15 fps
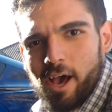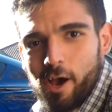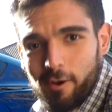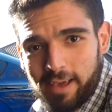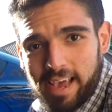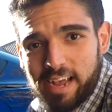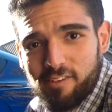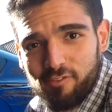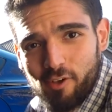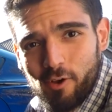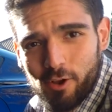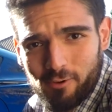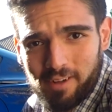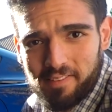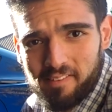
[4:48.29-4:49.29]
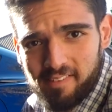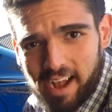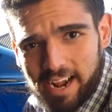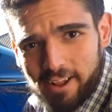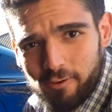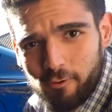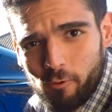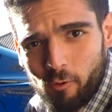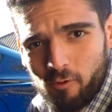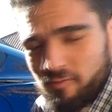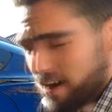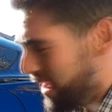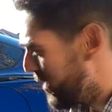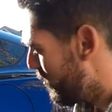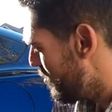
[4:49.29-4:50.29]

Okay, so you're at the side of your Corvette, and you're